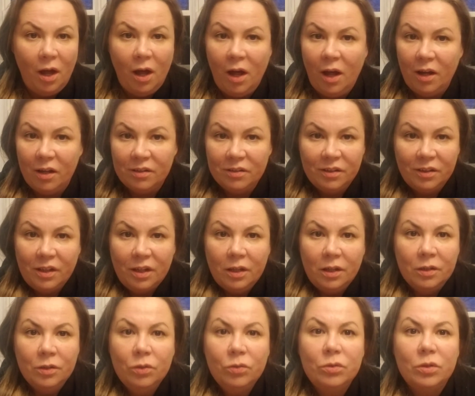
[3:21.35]
and he
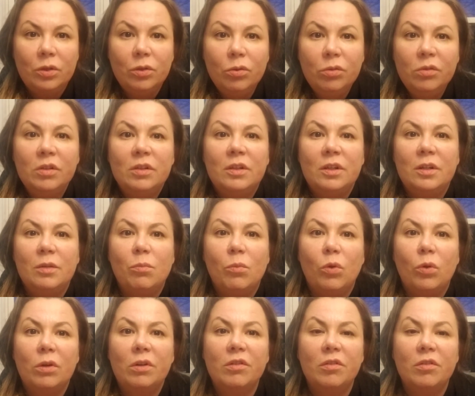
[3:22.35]
cannot use it anymore.